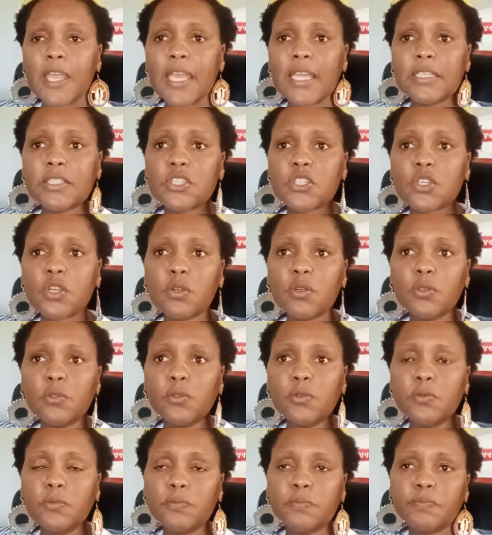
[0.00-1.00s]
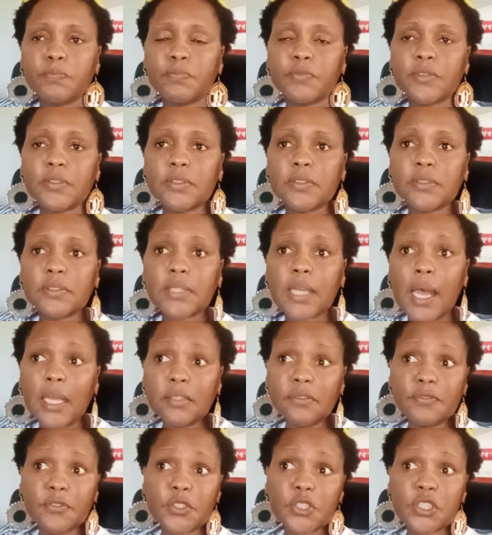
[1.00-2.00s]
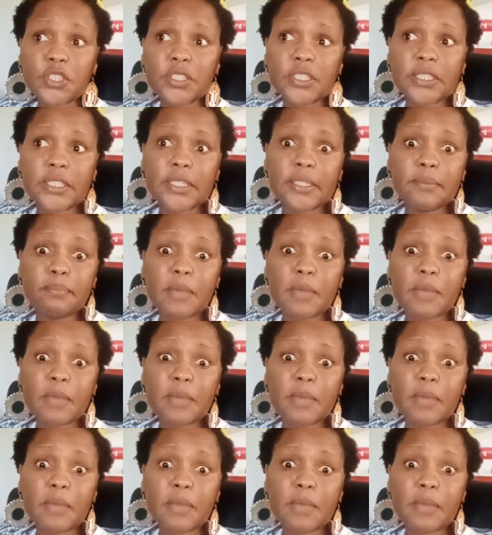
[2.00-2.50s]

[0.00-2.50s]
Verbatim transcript: And so, unfortunately,